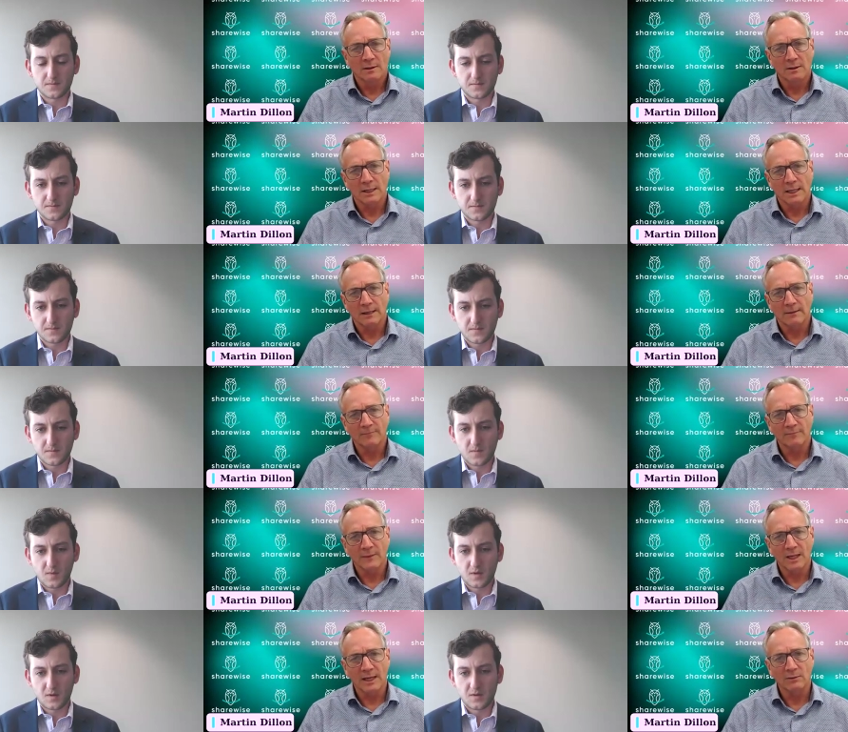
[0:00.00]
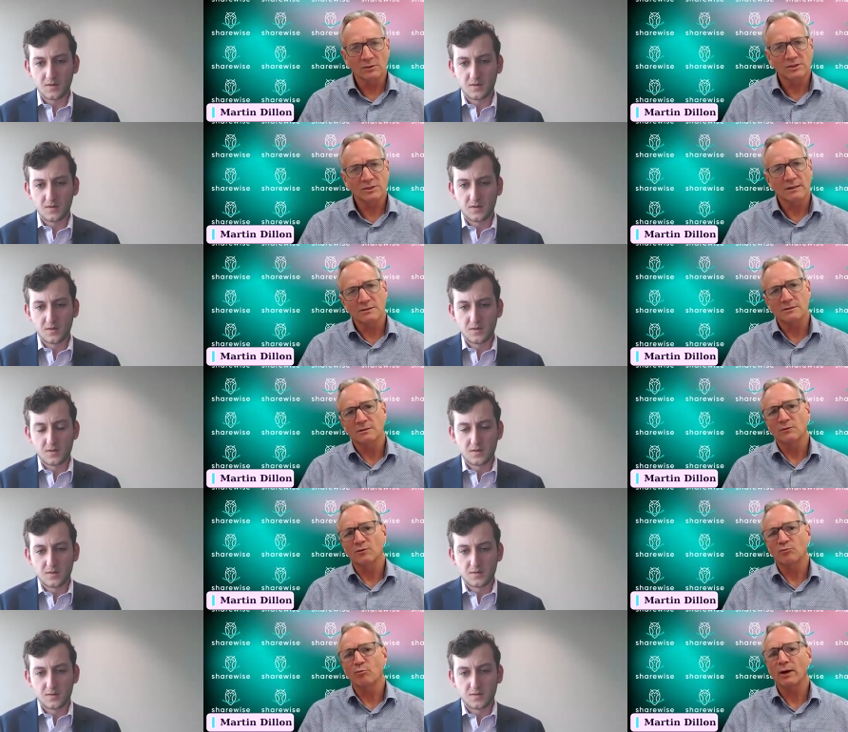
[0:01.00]
Speaker 1: And also to deal
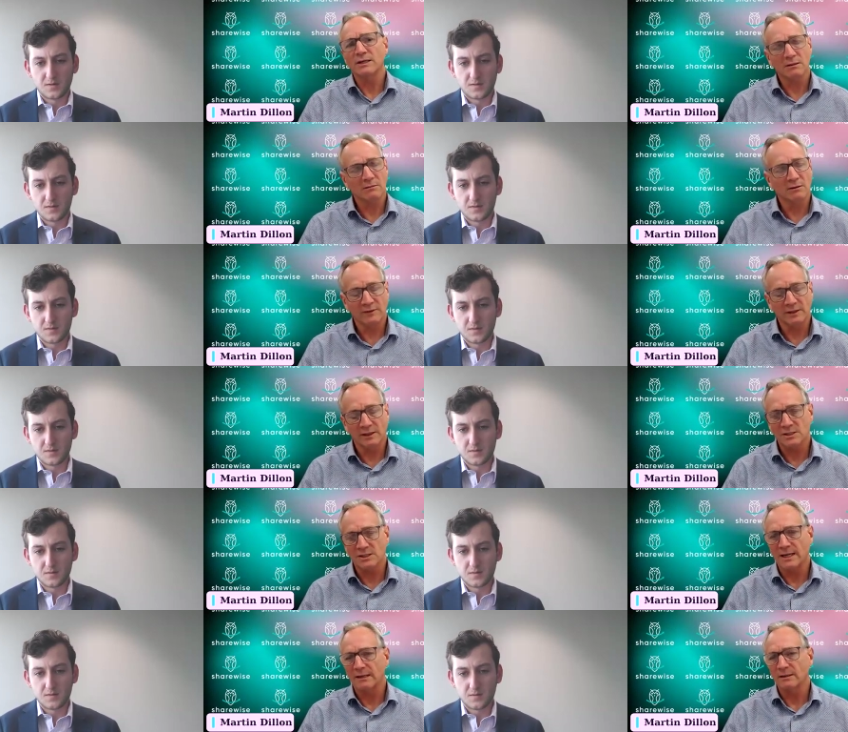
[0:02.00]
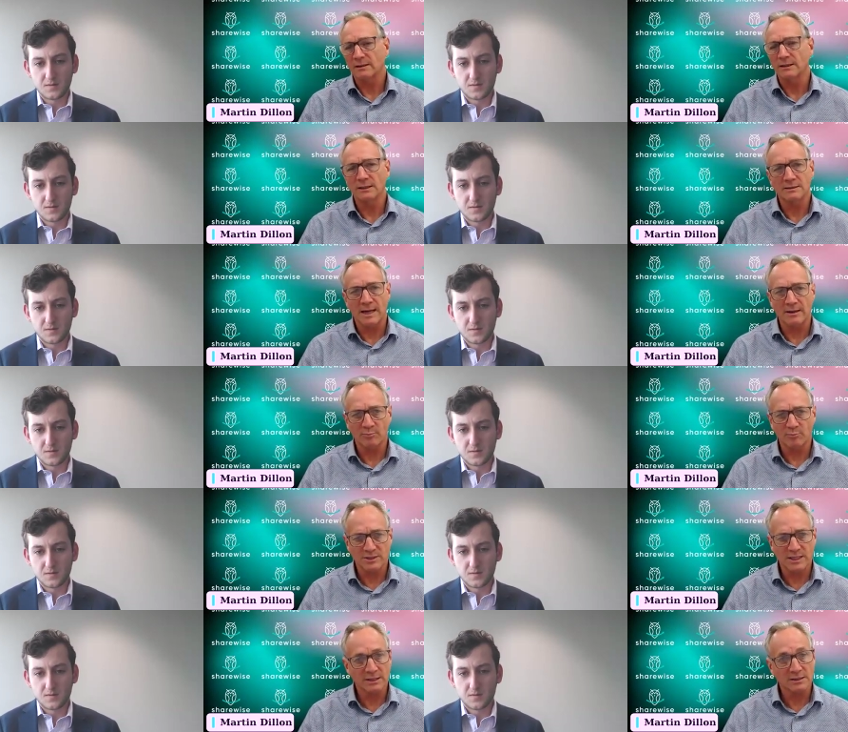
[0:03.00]
with patient confidentiality, data
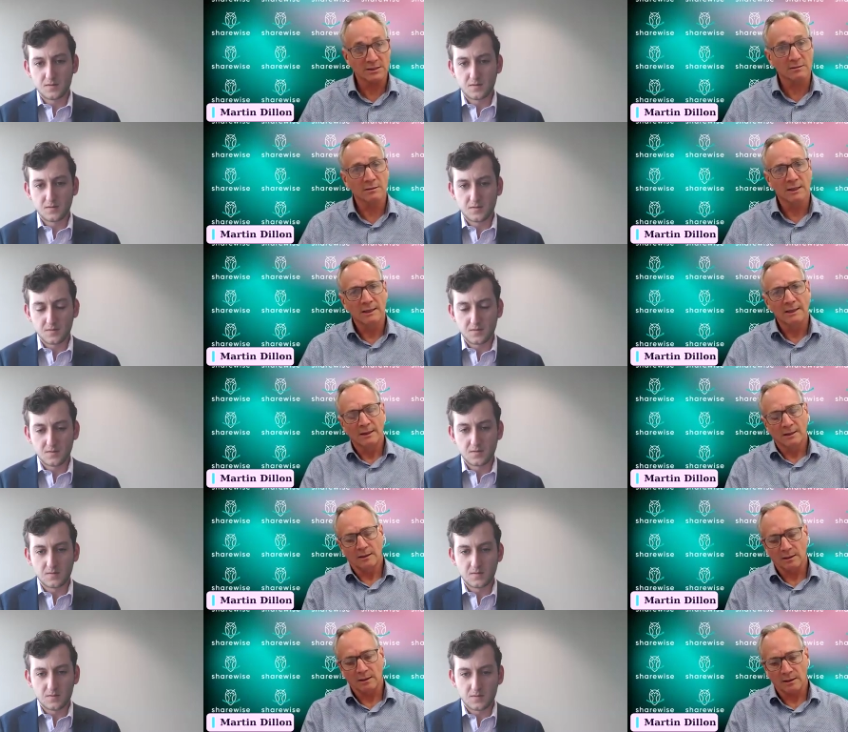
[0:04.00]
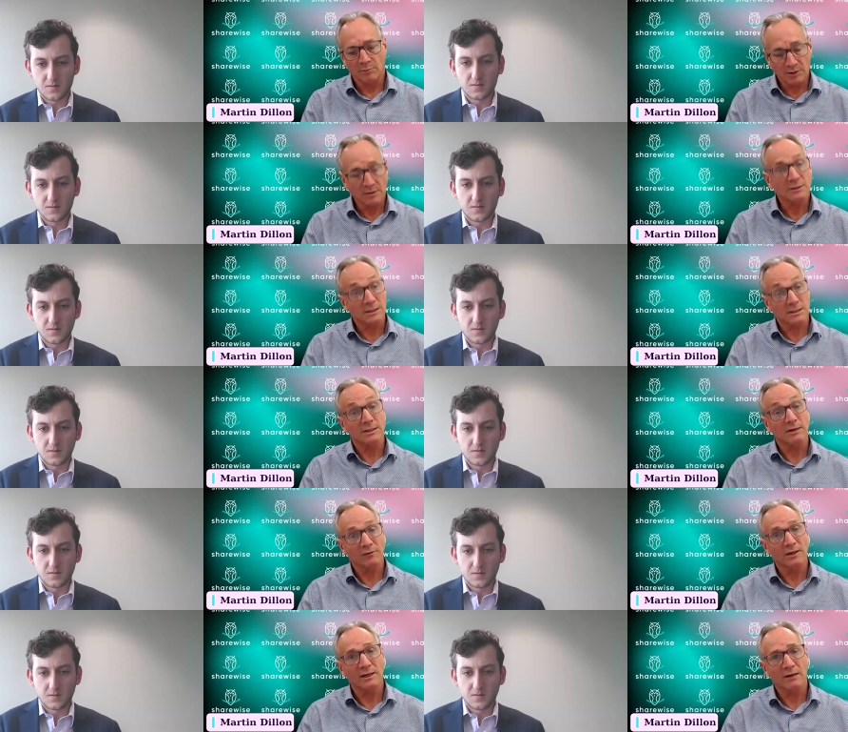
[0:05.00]
protection, because it's
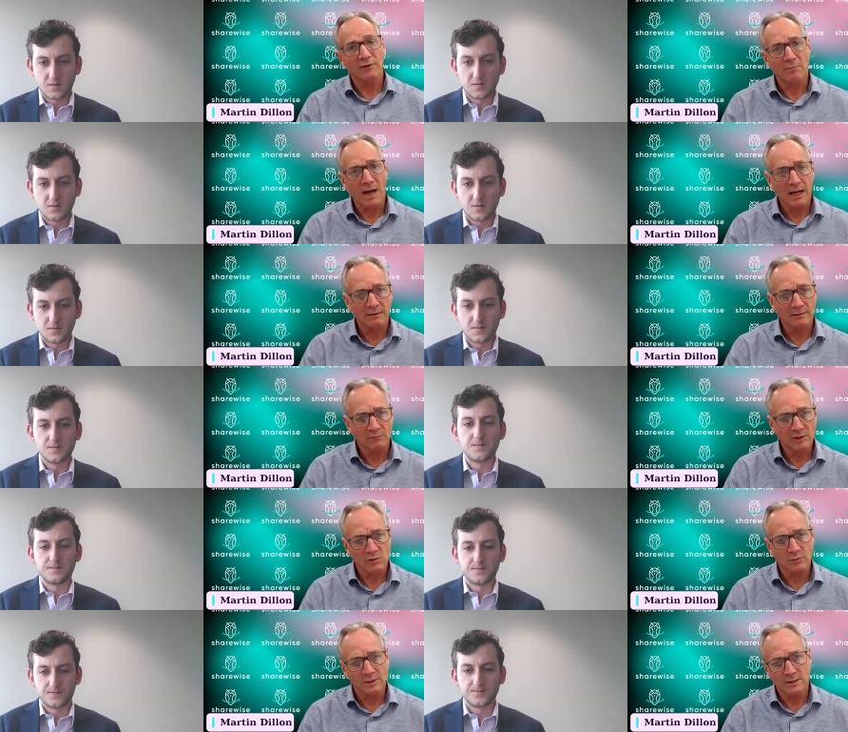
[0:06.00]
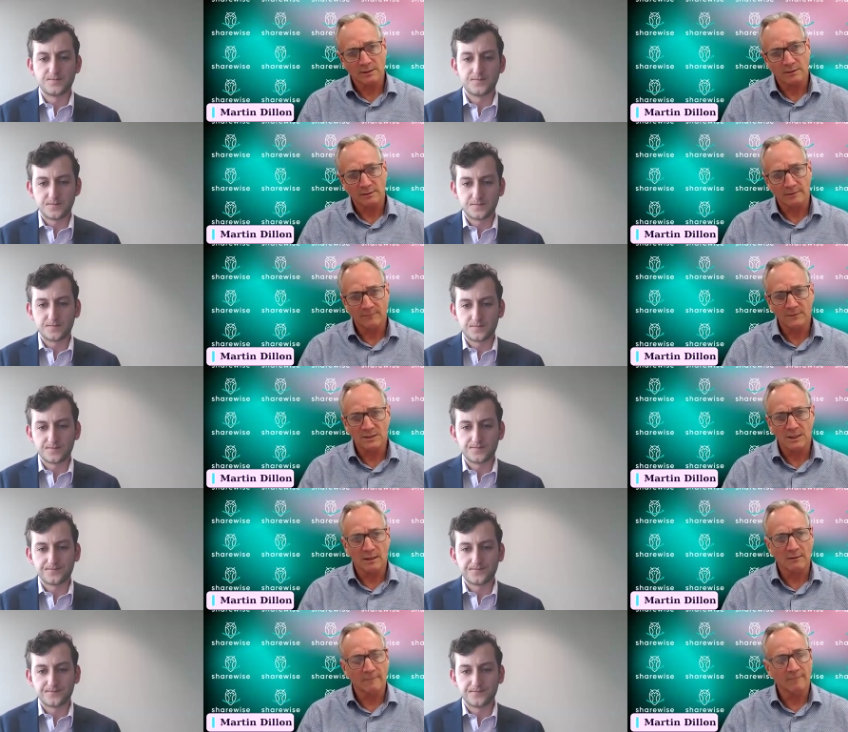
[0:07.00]
different in every market in which we deal.
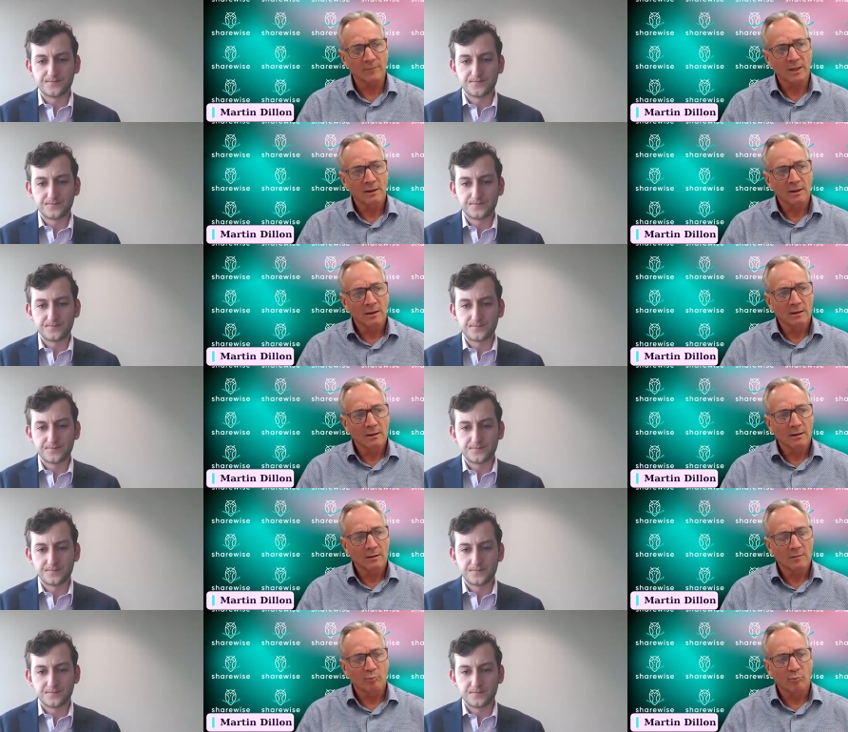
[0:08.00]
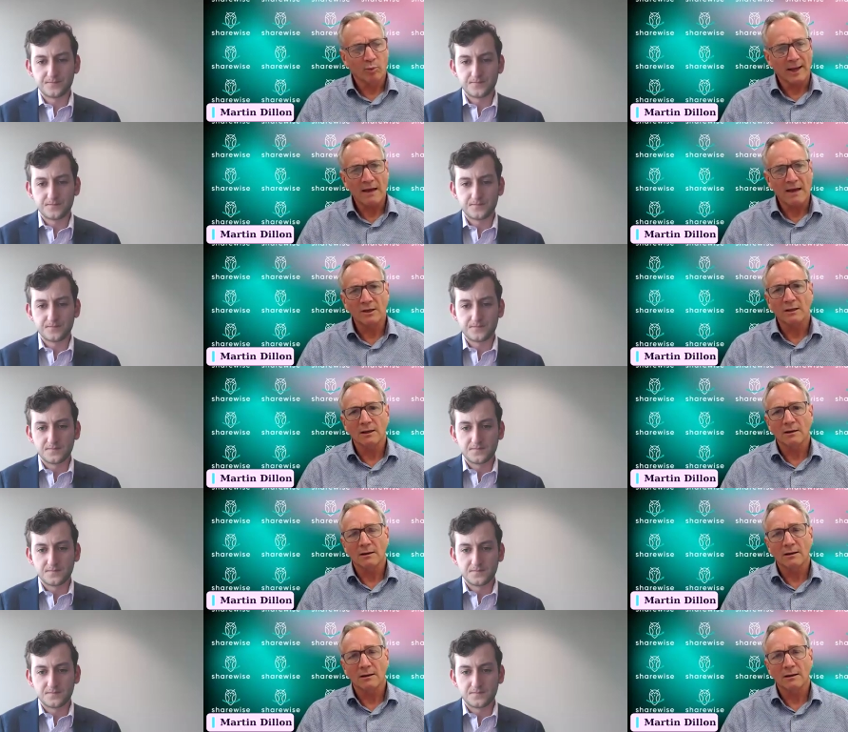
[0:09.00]
So by having